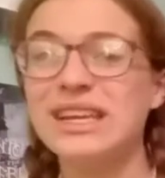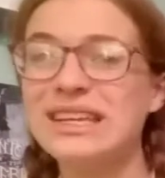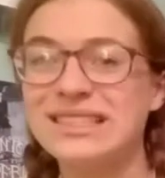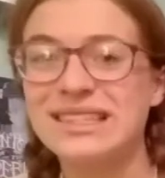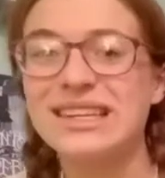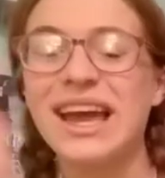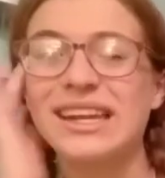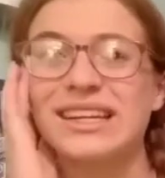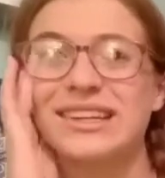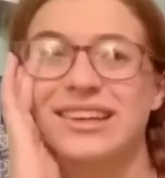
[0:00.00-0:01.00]
easy,
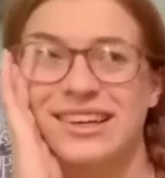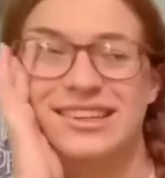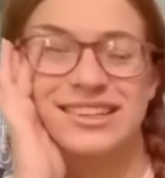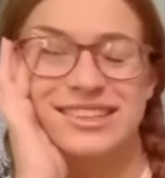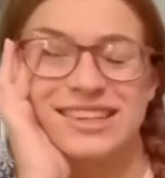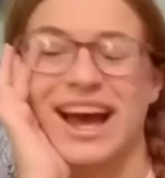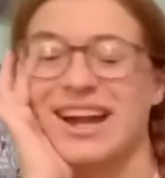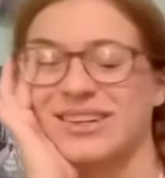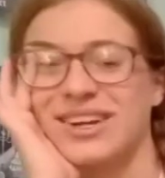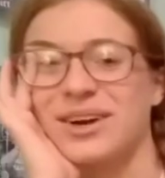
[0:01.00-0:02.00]
and I
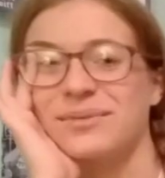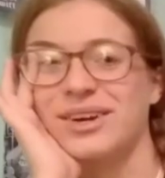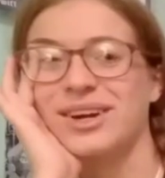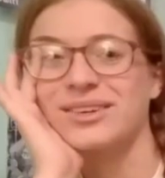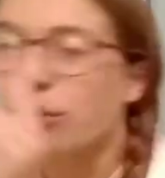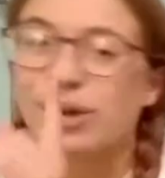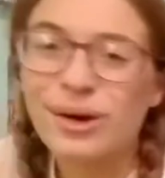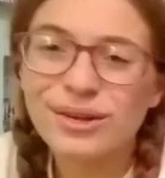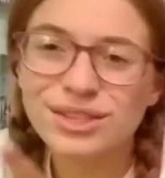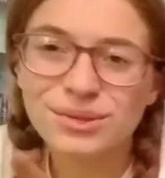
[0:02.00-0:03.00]
don't know, bro. We
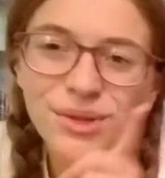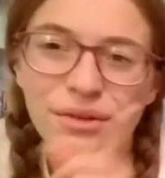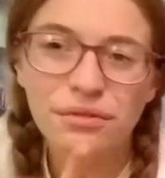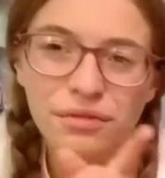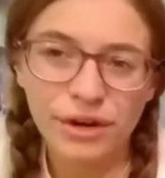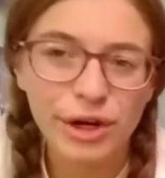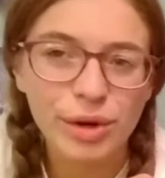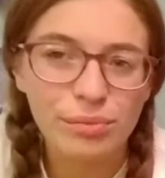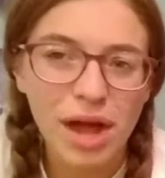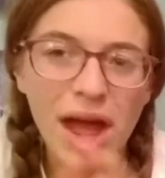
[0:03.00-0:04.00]
also
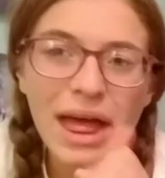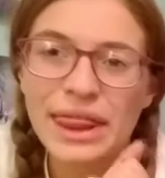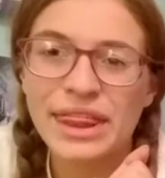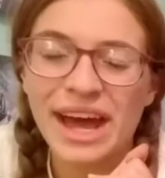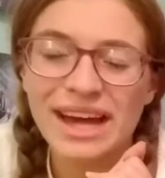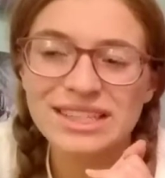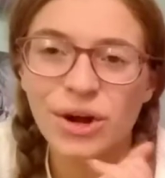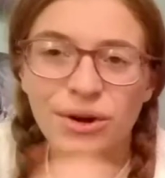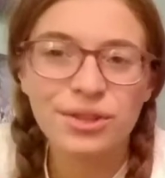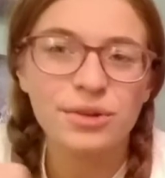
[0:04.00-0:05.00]
confirm that
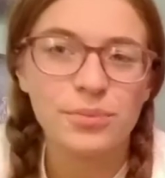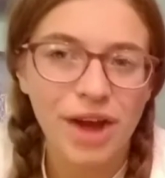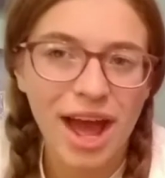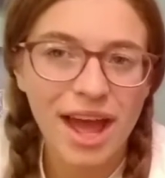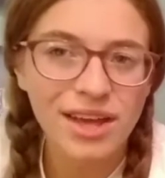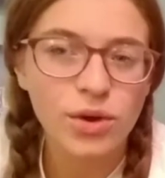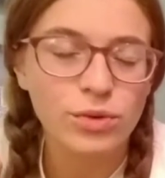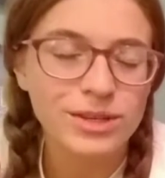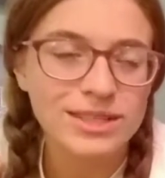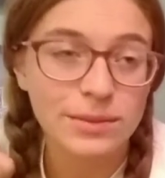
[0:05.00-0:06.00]
Arthur Bragg
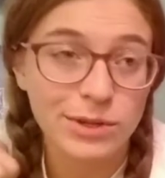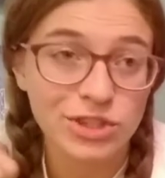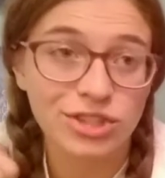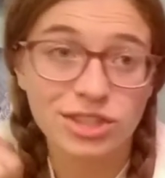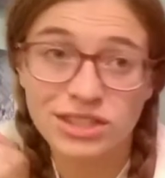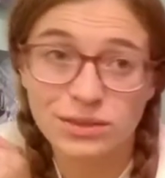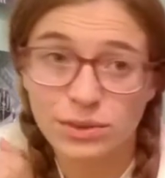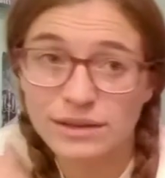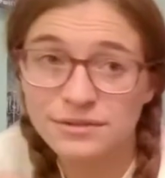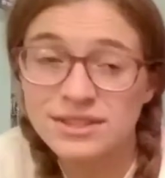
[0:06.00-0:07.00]
was Commissioner
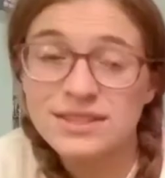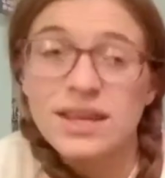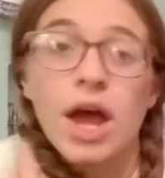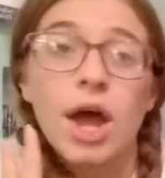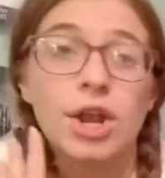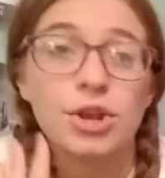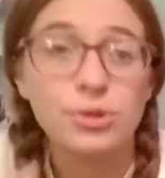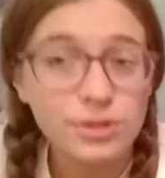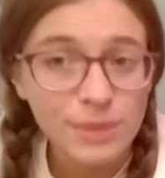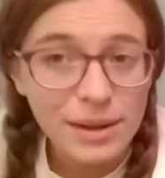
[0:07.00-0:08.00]
Swift's
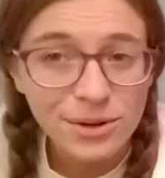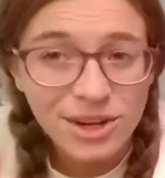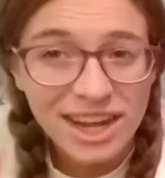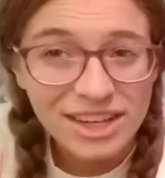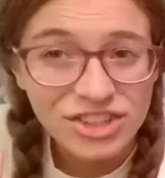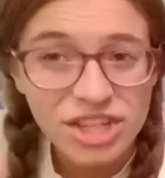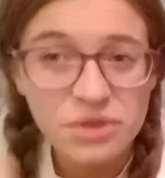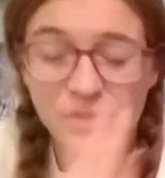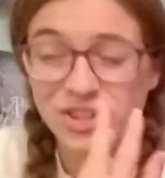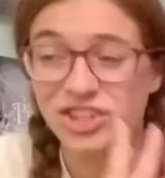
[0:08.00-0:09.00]
newspaper connection,
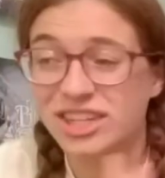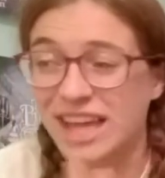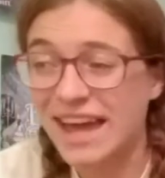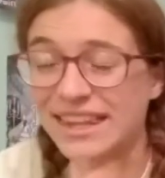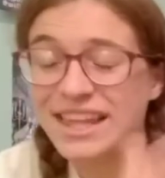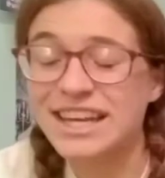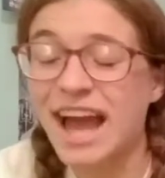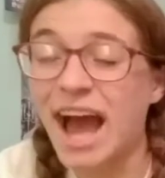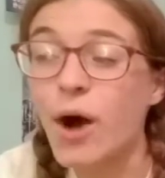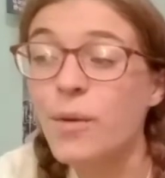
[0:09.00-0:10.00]
which again,
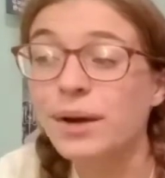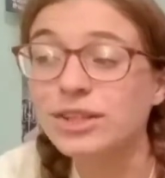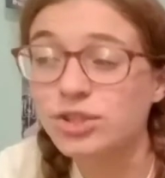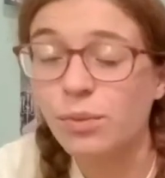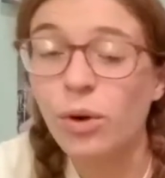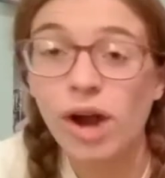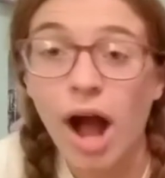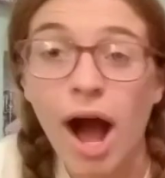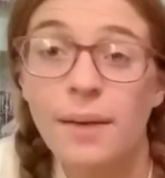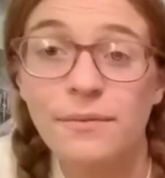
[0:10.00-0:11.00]
how much more
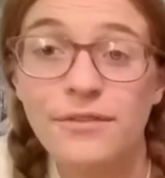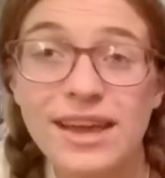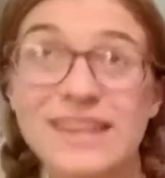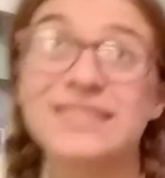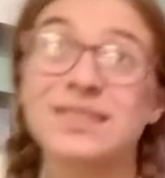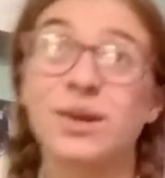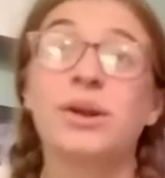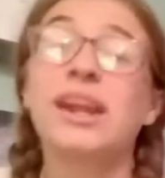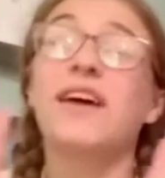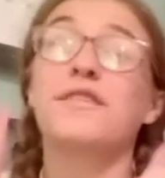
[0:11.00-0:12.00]
obvious
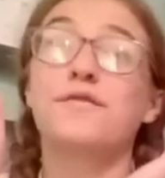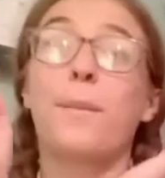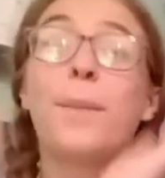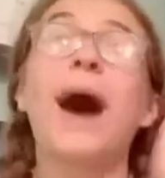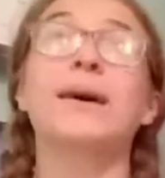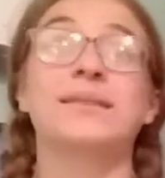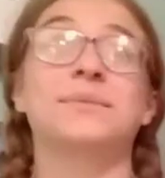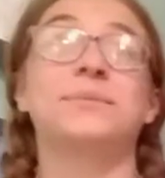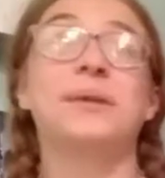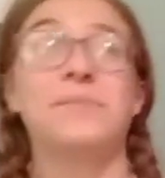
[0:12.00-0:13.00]
could it have
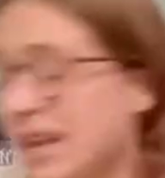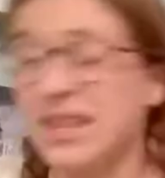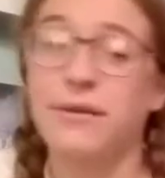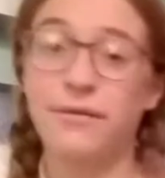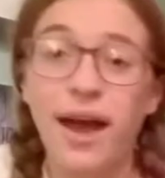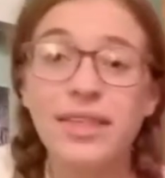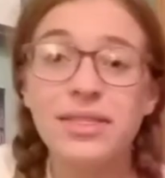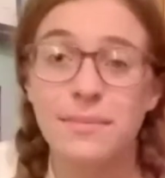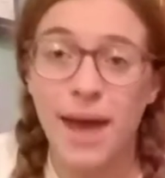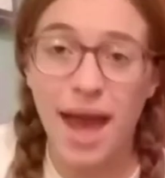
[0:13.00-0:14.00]
possibly been? They find
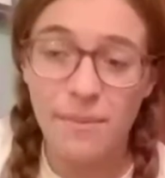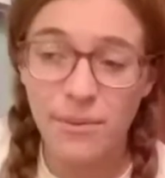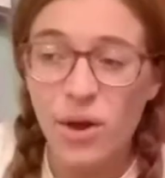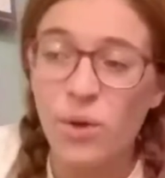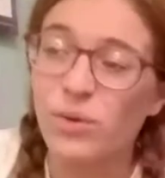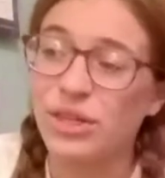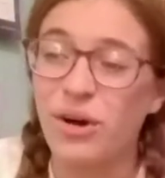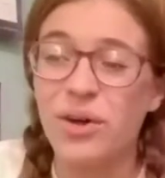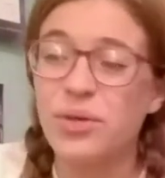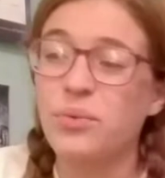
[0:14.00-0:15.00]
the map with
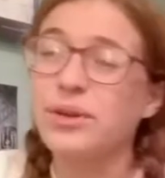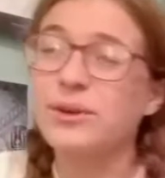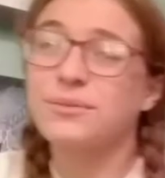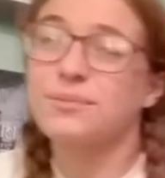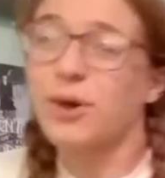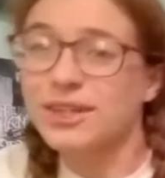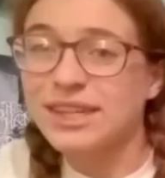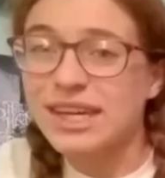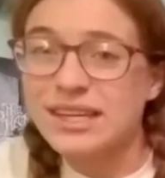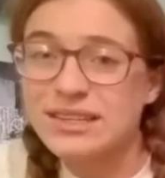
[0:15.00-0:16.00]
all the weird
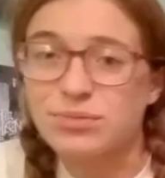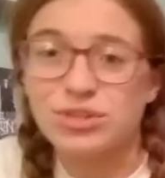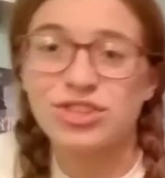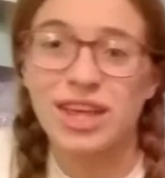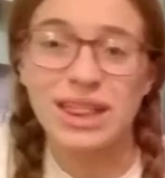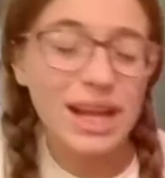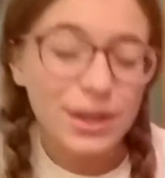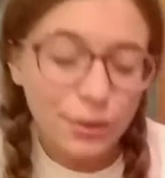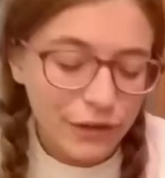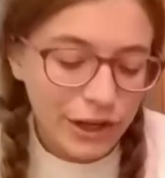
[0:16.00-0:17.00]
markings, which they
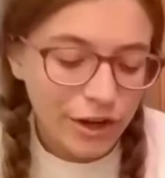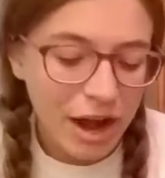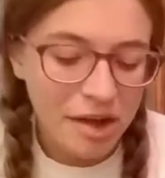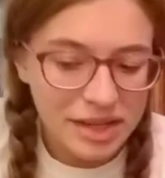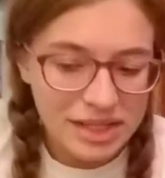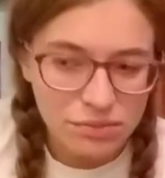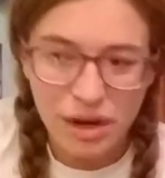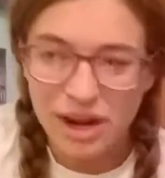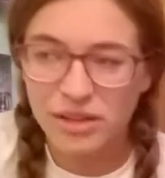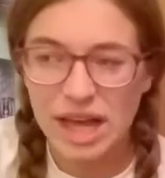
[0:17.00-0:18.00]
later figure out is
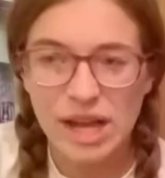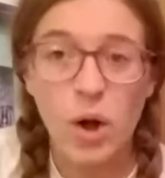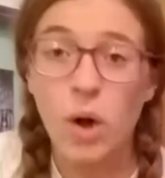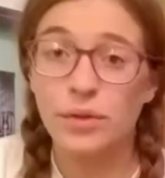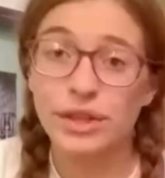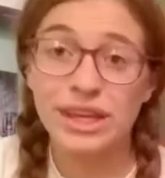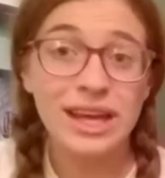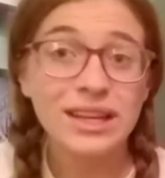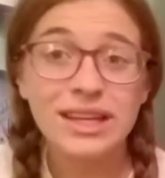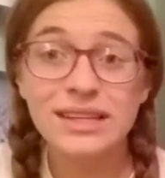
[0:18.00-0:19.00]
where all the
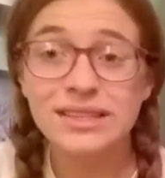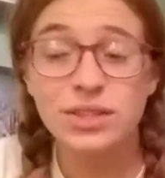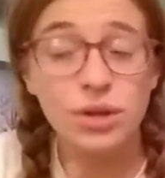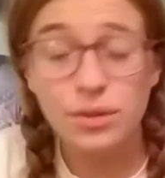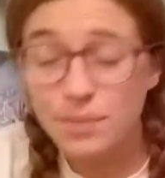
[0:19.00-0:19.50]
killings took